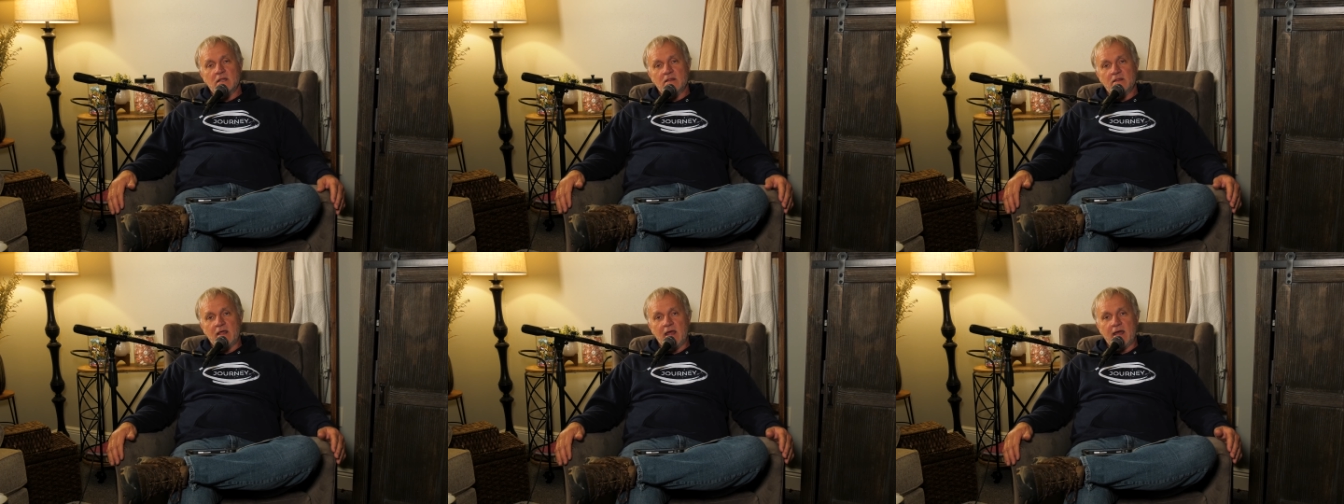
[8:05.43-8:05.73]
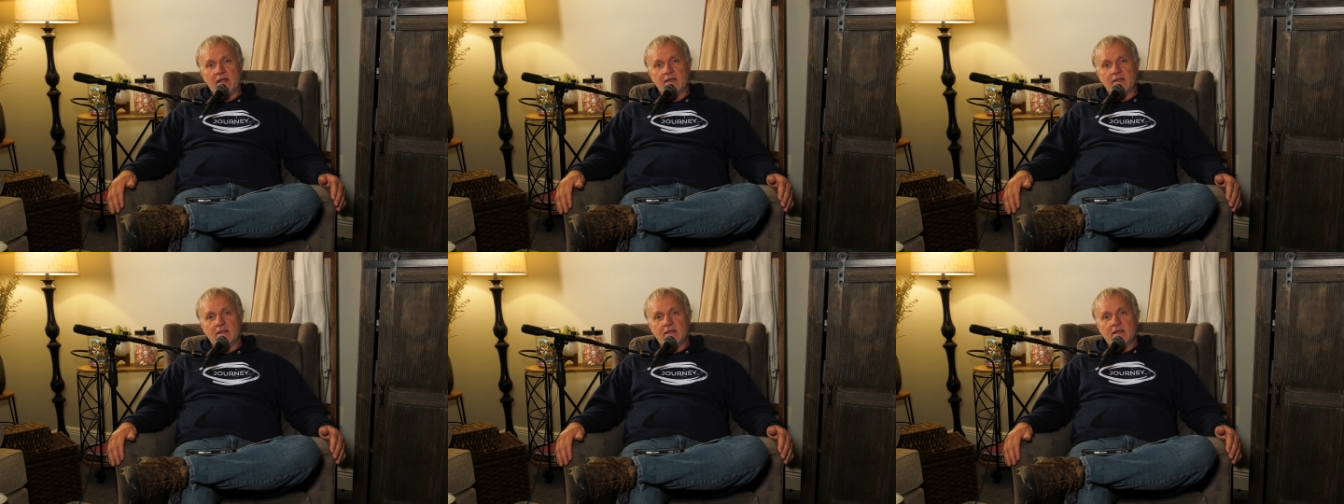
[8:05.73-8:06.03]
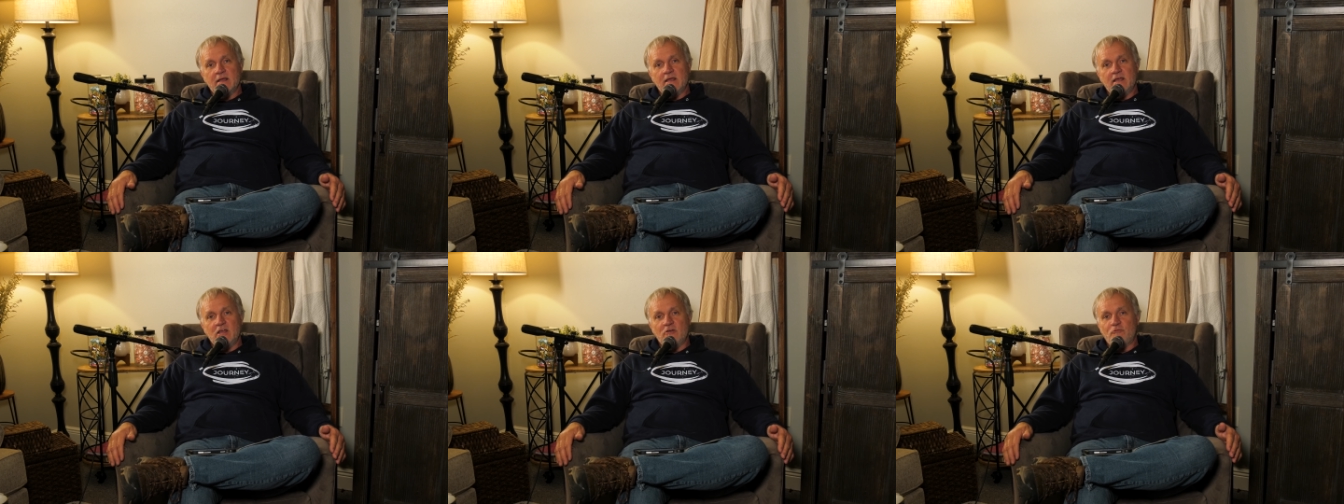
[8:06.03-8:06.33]
that
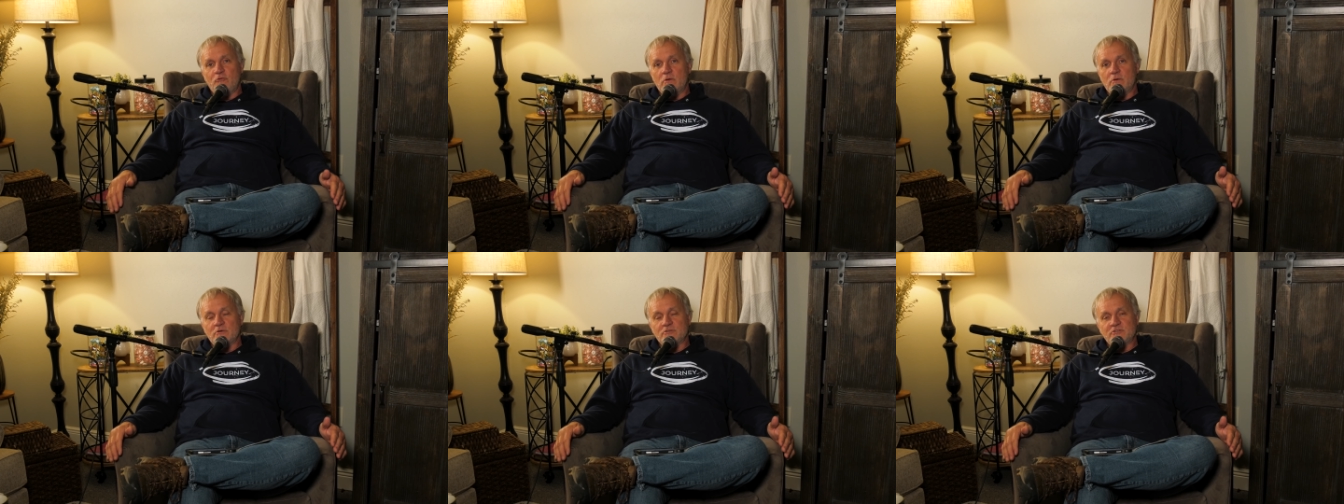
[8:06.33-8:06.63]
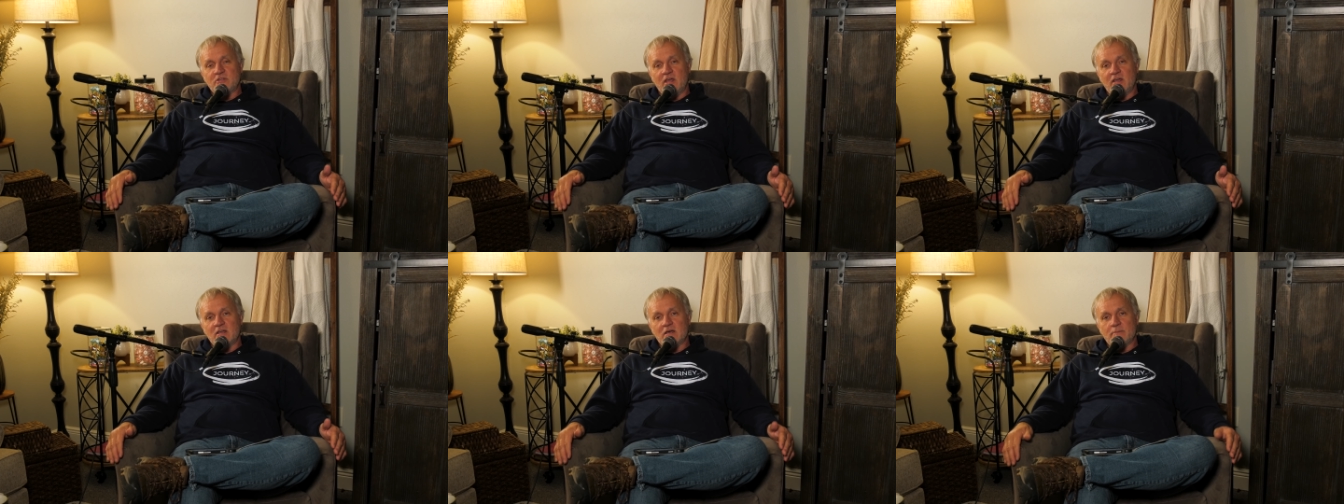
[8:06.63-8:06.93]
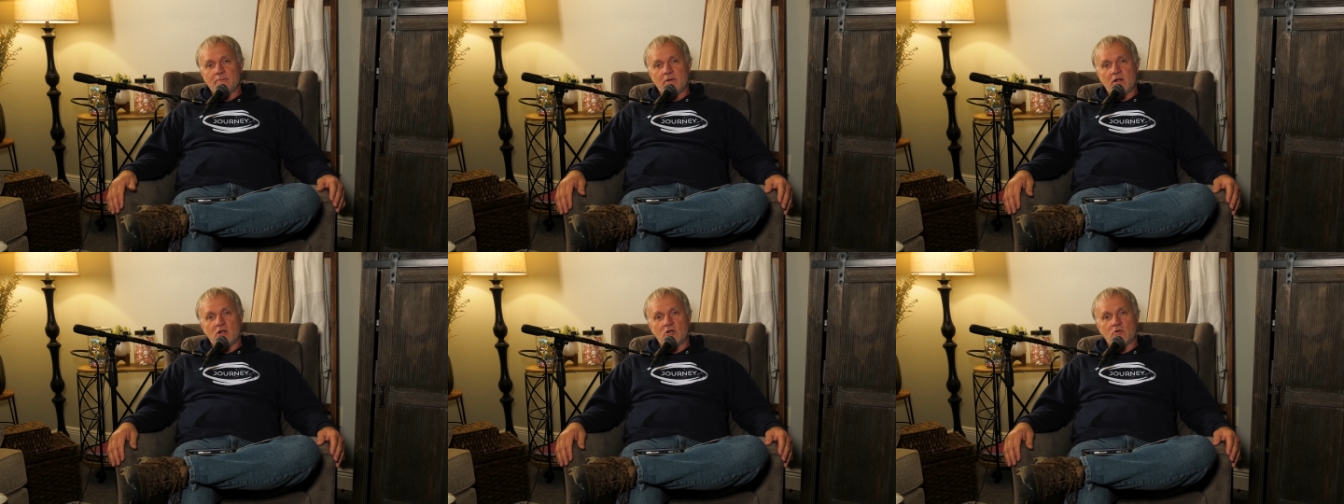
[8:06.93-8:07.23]
if we will take
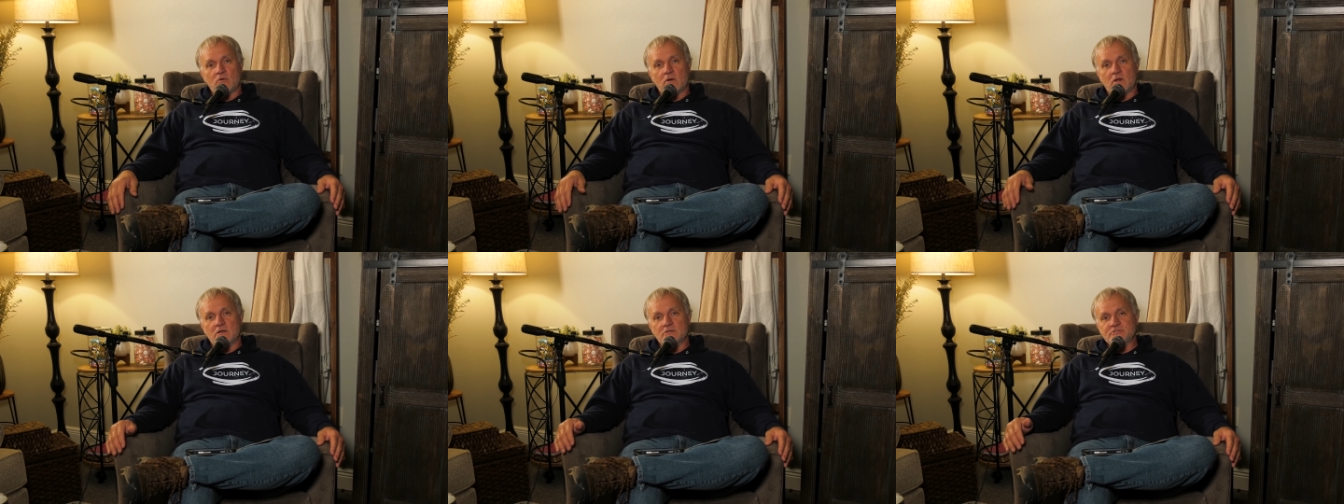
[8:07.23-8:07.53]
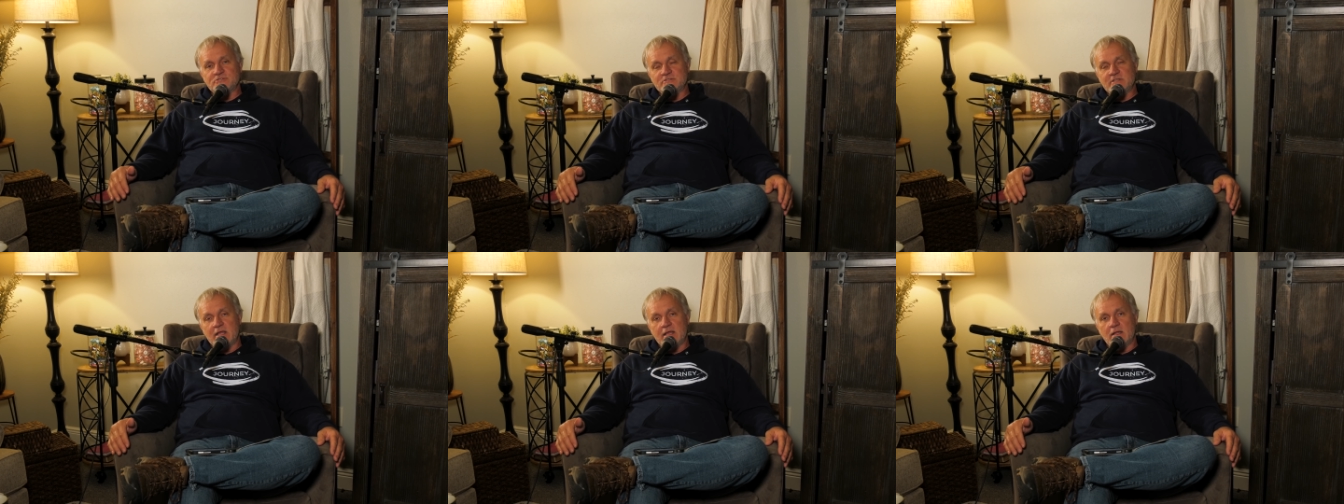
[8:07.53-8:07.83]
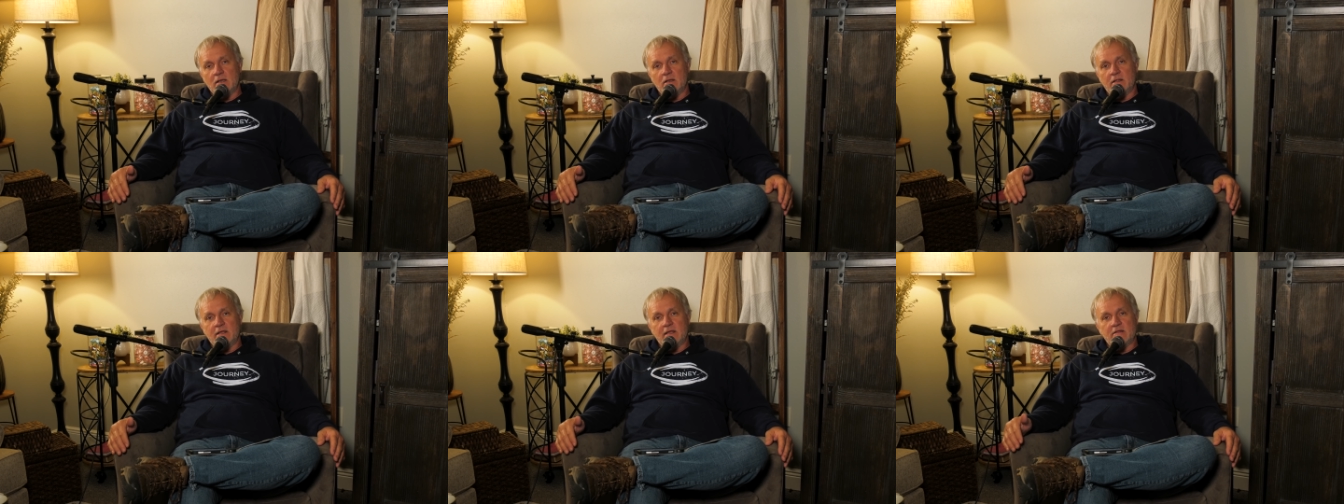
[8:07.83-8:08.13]
up our cross
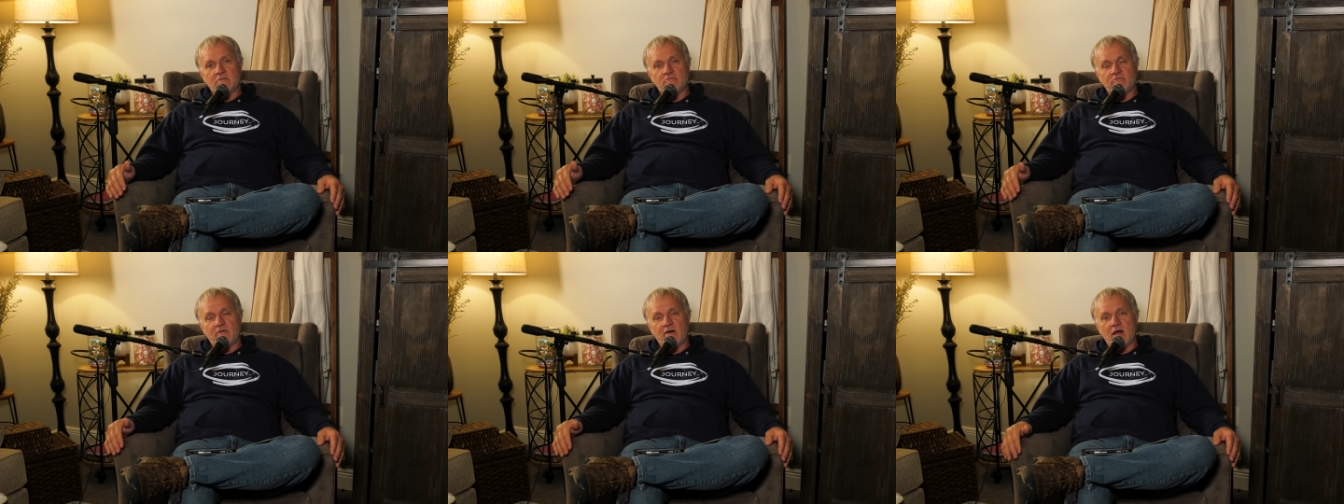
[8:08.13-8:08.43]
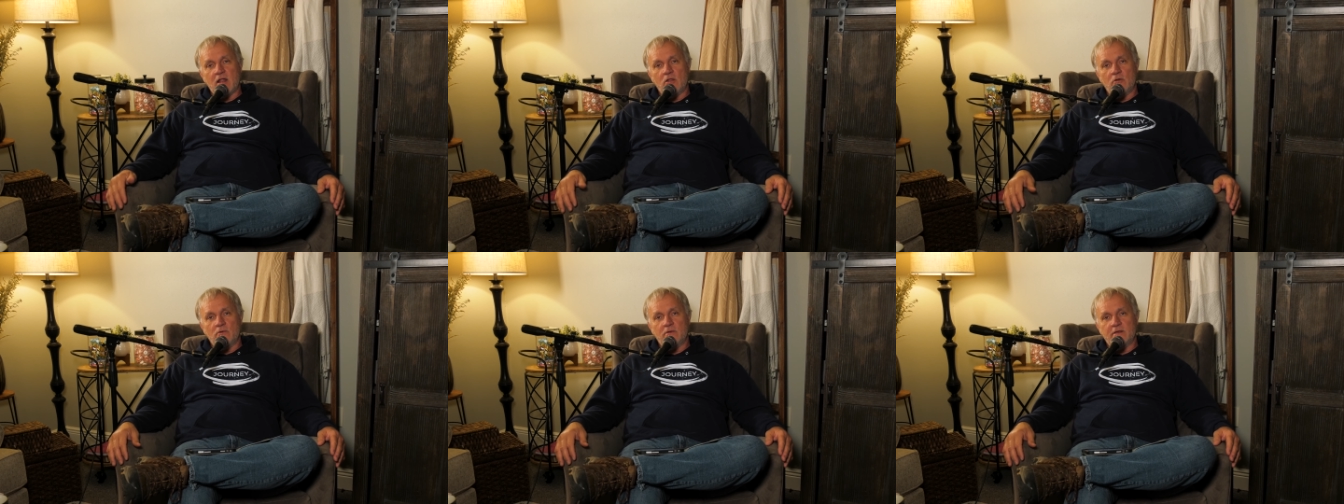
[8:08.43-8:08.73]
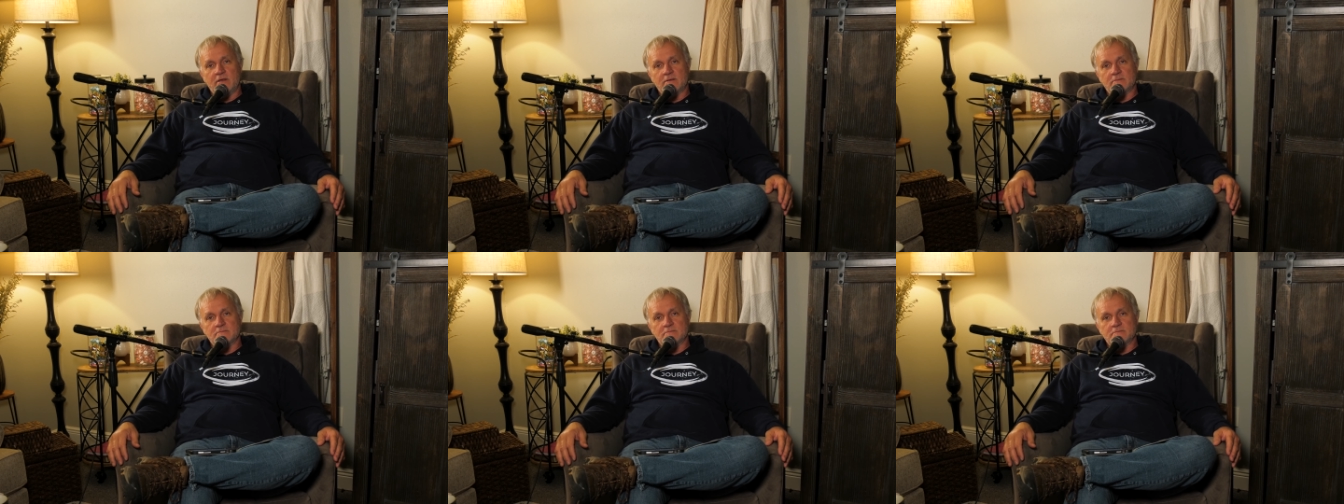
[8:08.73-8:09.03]
daily and follow
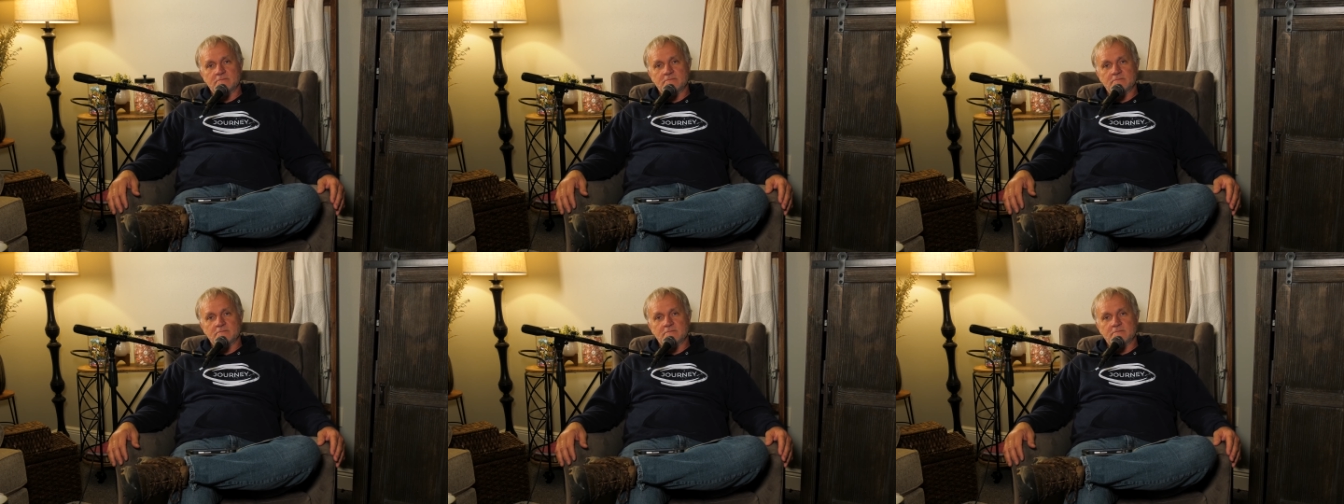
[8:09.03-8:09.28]
Him,